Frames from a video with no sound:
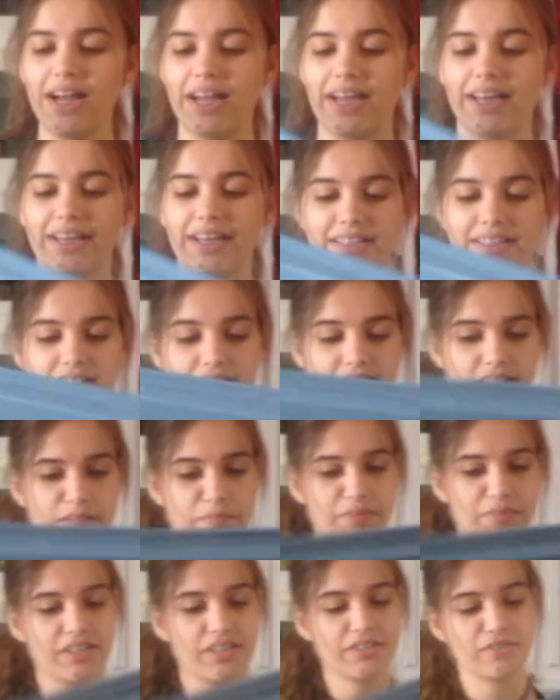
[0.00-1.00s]
And she's like,
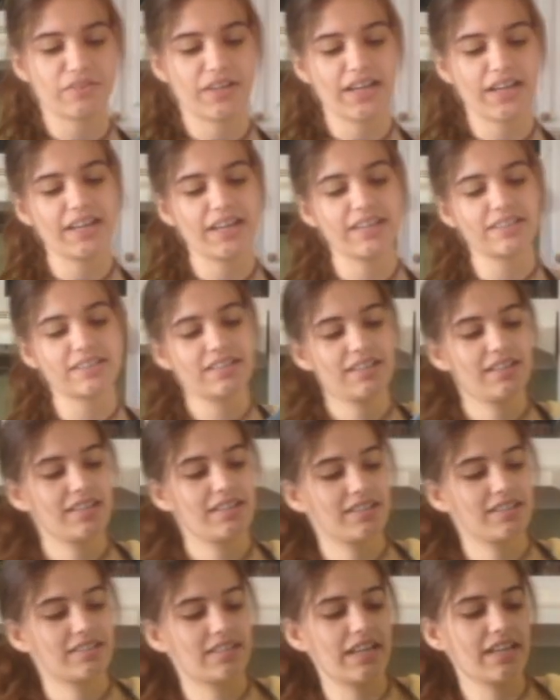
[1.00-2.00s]
because you can't
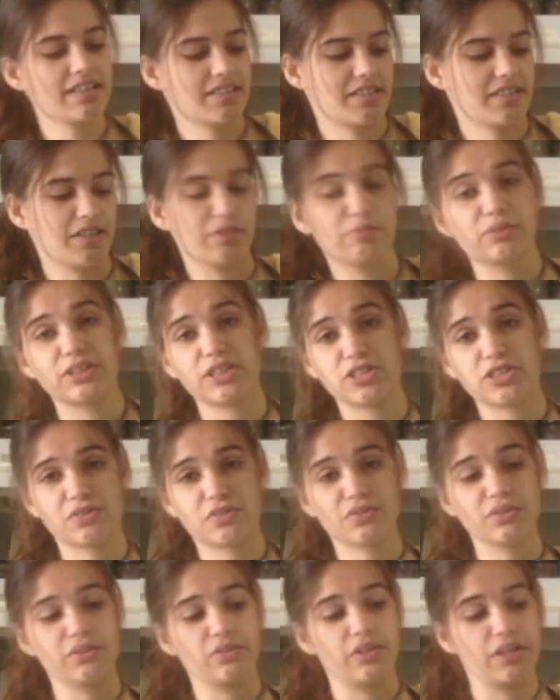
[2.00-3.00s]
taste it, which is true.
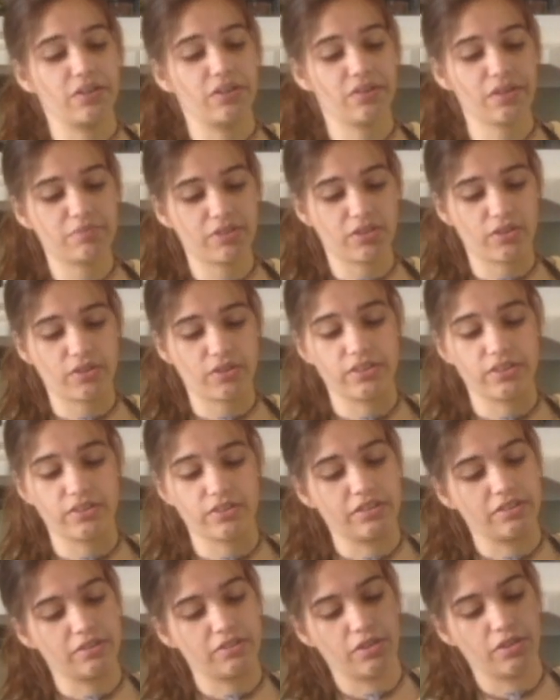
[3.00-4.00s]
Like, grapeseed oil is
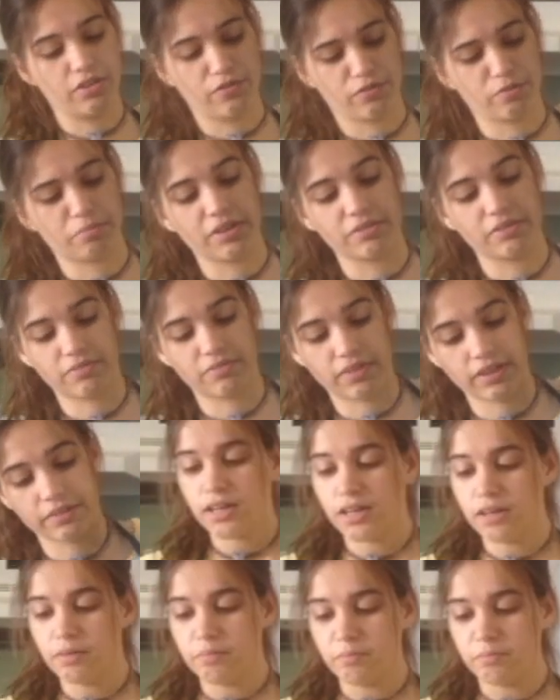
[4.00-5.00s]
no
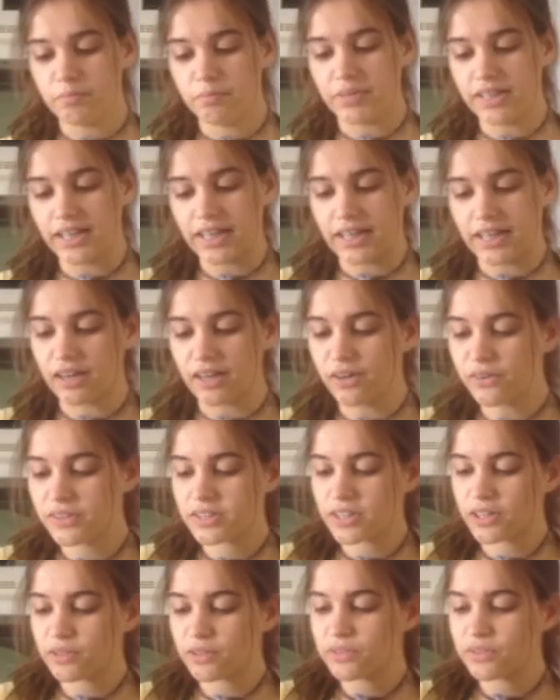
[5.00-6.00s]
flavorless. But like, I always thought it
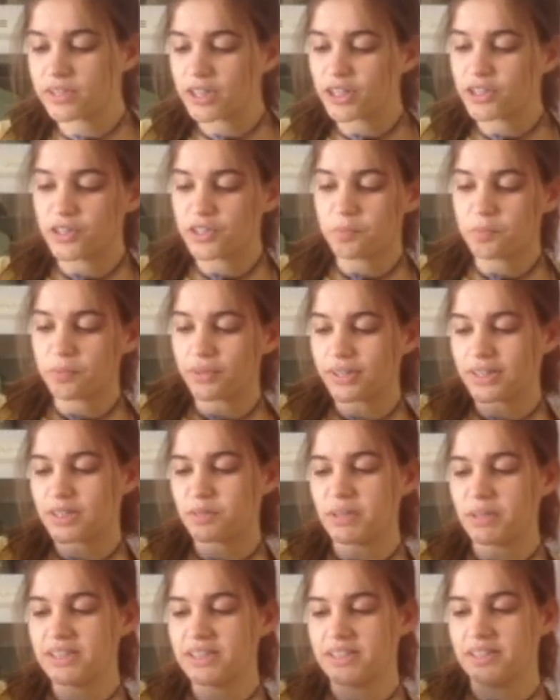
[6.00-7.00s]
was like super
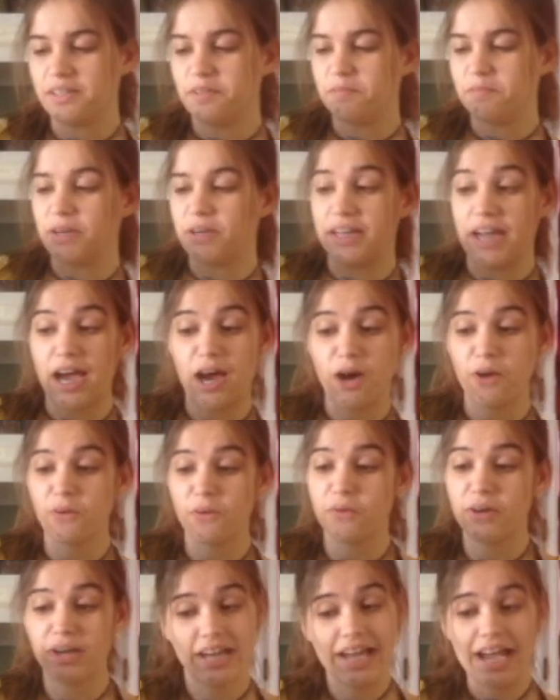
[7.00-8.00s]
expensive. But now
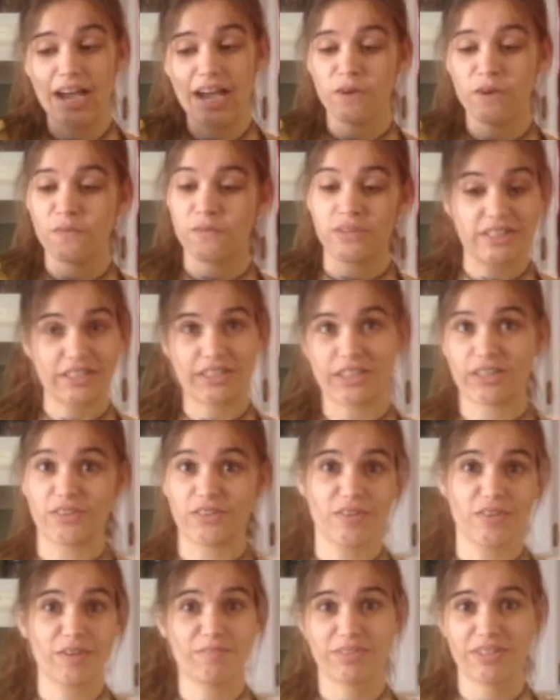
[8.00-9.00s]
we're just a
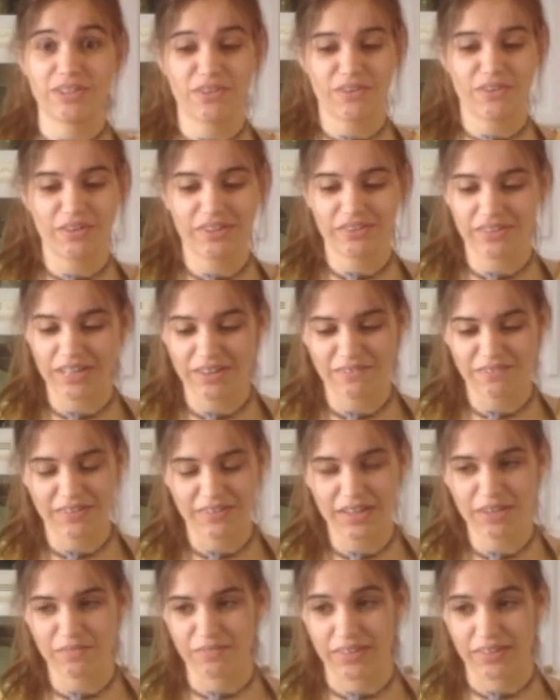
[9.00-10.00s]
grapeseed oil kind of
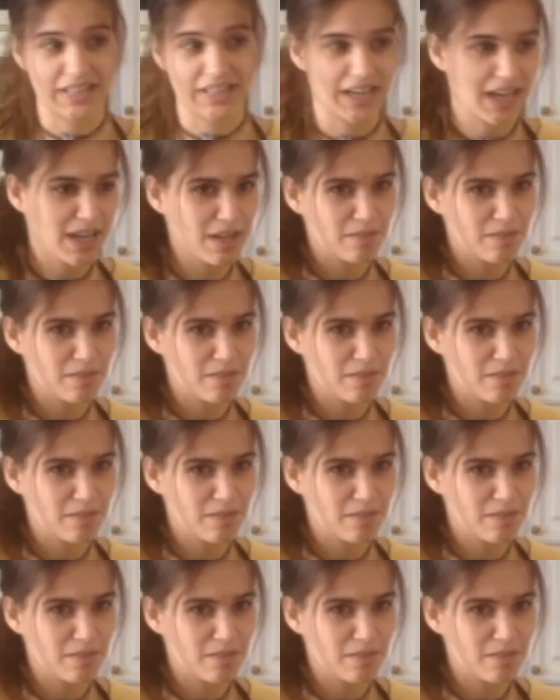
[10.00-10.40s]
family, and I'm